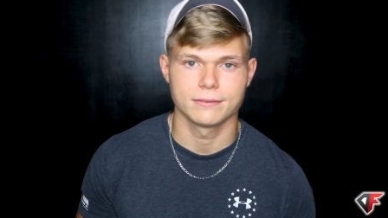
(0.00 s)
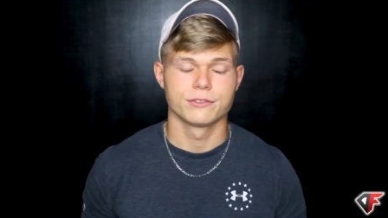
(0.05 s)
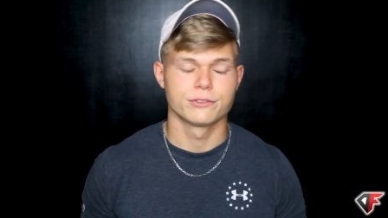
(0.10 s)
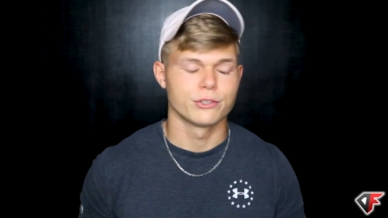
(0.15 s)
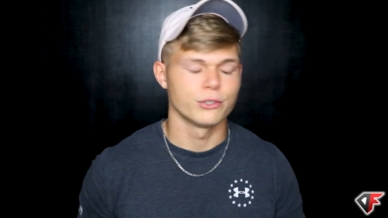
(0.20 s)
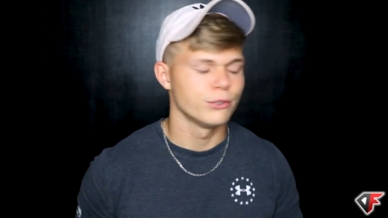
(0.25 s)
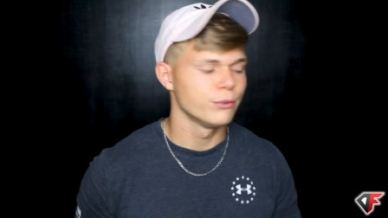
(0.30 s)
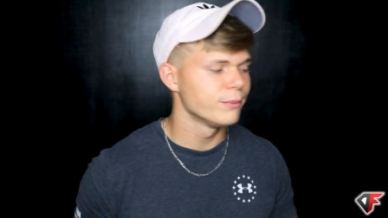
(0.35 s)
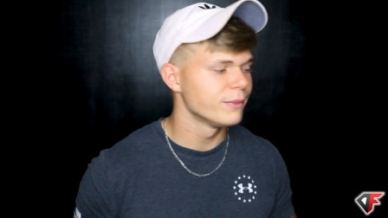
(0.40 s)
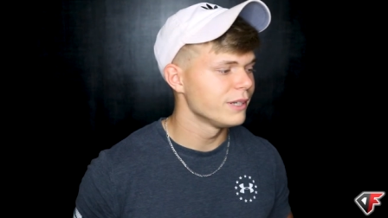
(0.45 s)

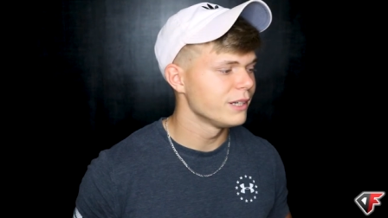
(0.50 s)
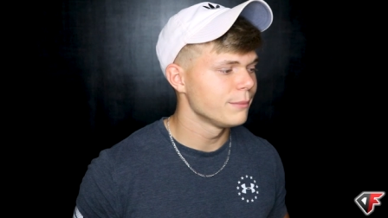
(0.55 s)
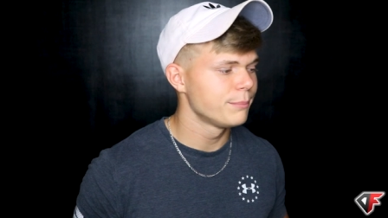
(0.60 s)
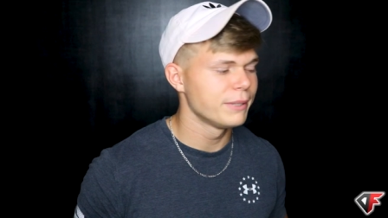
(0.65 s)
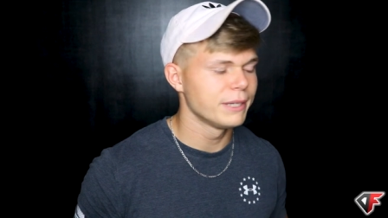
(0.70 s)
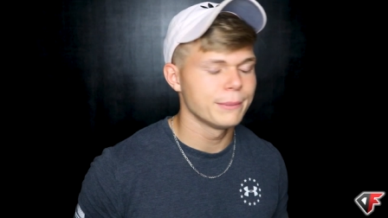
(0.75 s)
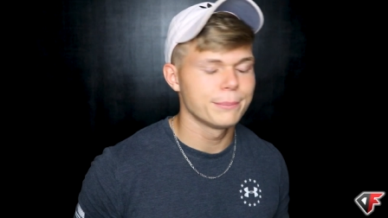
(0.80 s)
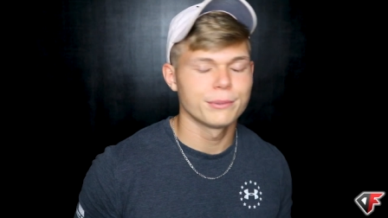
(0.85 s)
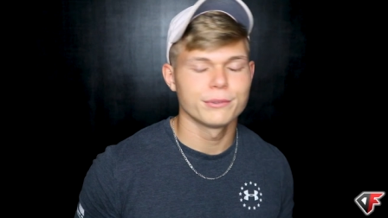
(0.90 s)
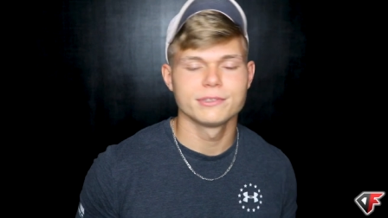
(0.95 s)
Too many
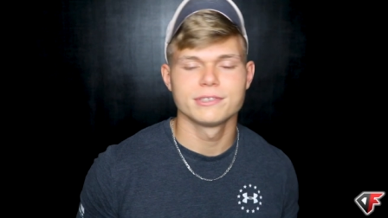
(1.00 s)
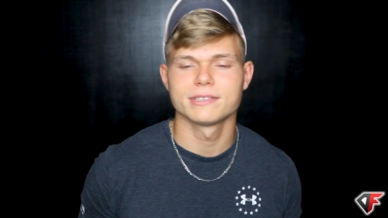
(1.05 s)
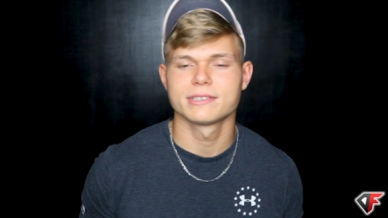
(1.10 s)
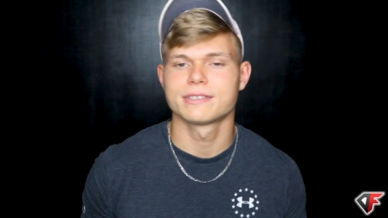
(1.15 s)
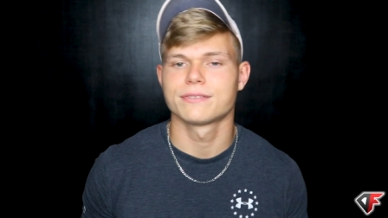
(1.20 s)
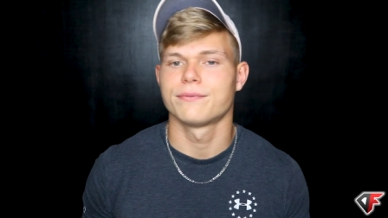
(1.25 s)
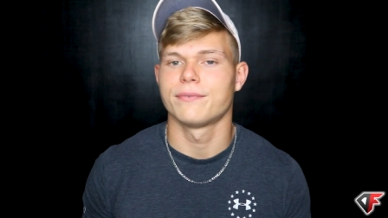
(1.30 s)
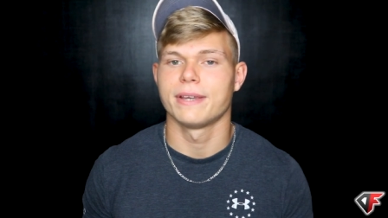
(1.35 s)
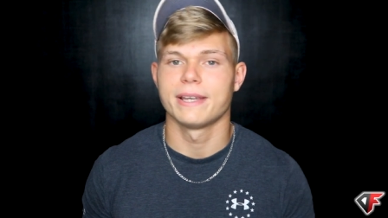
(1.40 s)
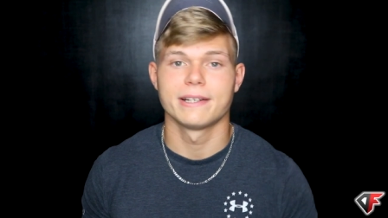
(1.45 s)
people
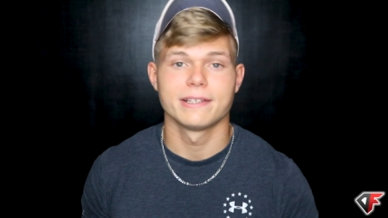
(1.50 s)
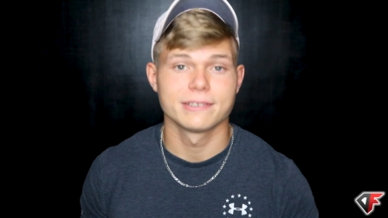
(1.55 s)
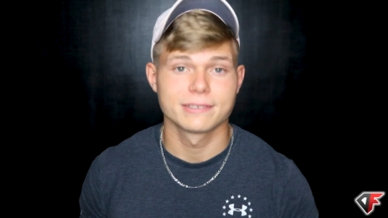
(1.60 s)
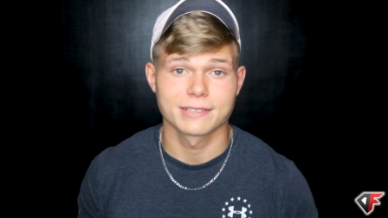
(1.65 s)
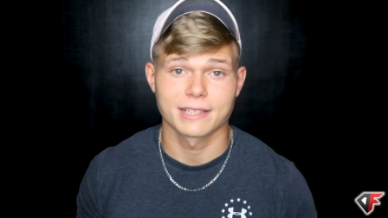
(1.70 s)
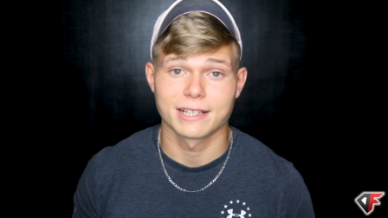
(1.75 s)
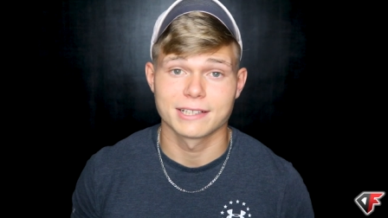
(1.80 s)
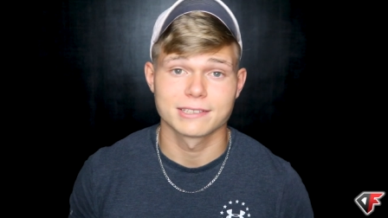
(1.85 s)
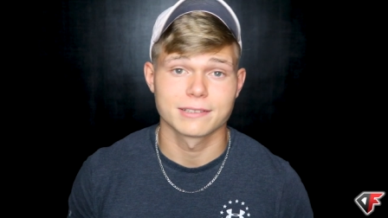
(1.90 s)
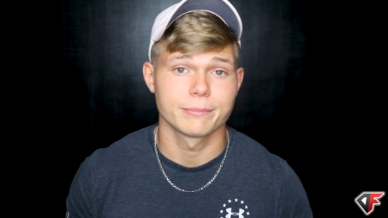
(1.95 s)
just
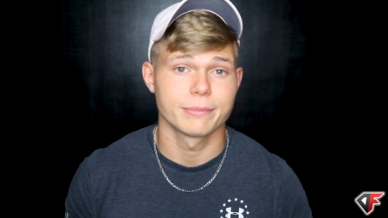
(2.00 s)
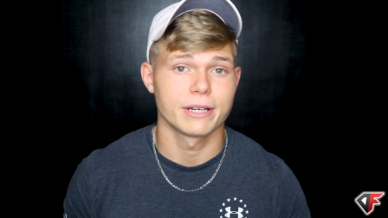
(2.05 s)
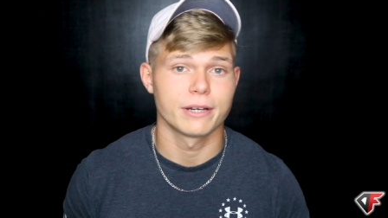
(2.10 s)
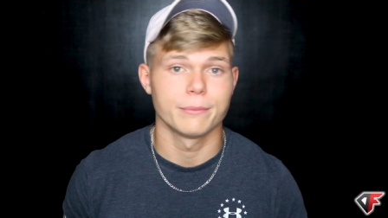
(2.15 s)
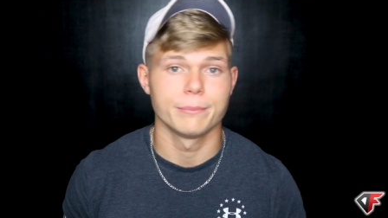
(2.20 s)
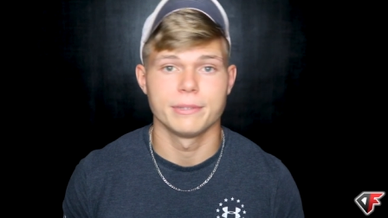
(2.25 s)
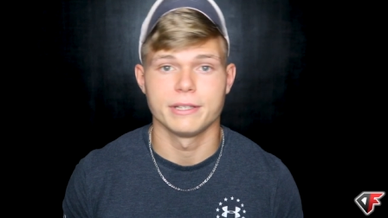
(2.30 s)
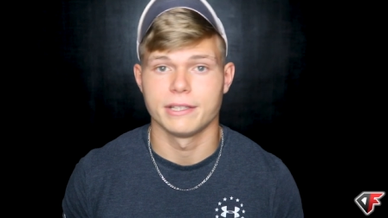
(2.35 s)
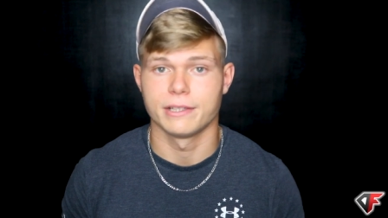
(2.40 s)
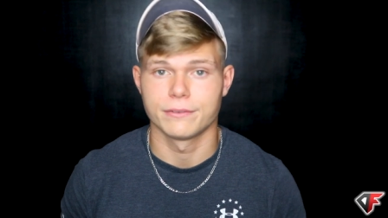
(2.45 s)
fantasize
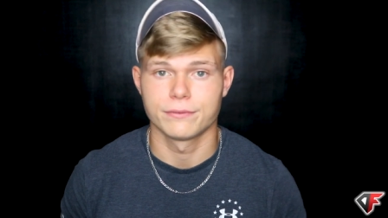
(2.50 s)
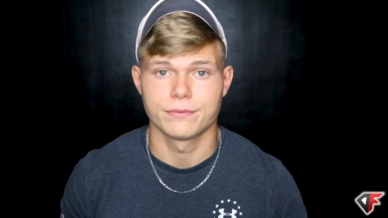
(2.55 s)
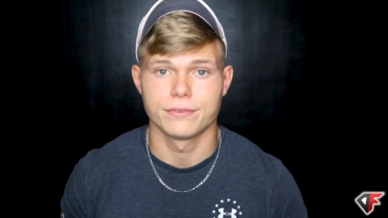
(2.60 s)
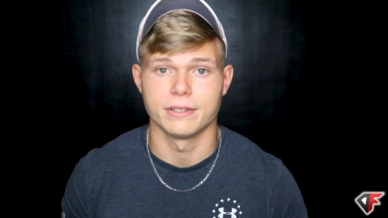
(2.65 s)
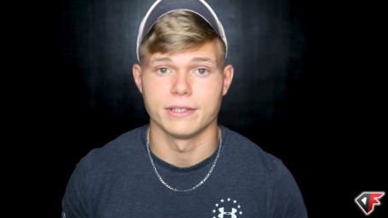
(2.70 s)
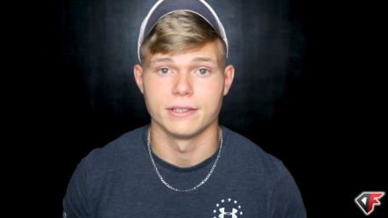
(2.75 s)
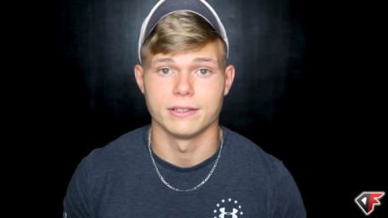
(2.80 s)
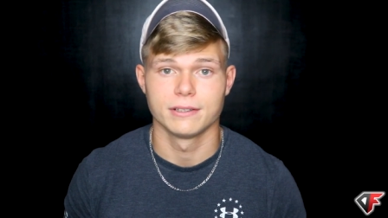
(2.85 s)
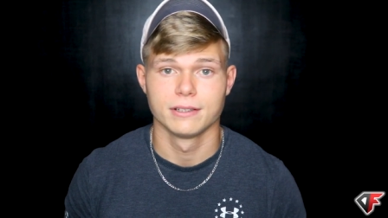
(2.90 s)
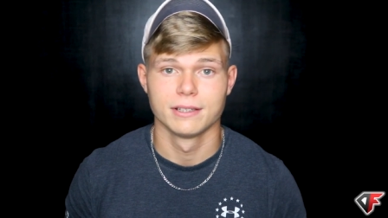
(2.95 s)
about being
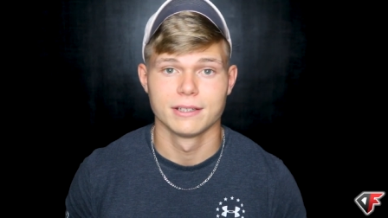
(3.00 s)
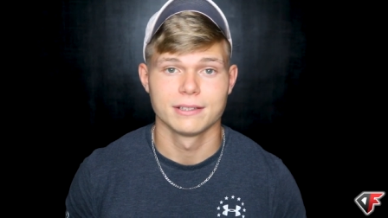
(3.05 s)
fit.